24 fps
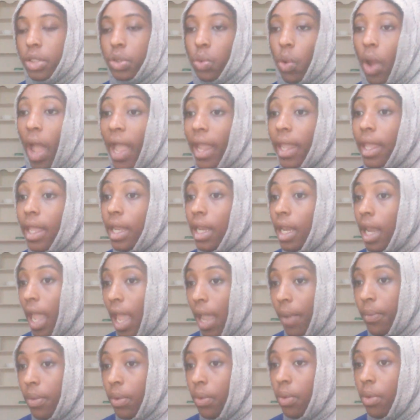tracking
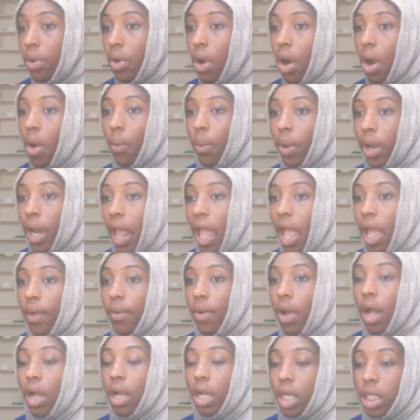label or
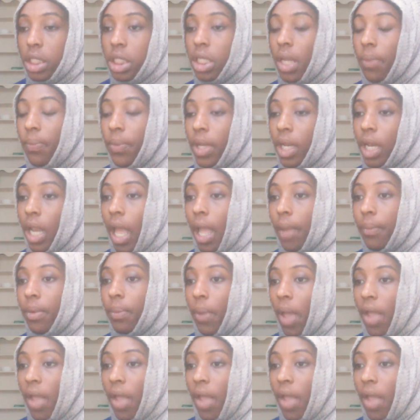a shipping label,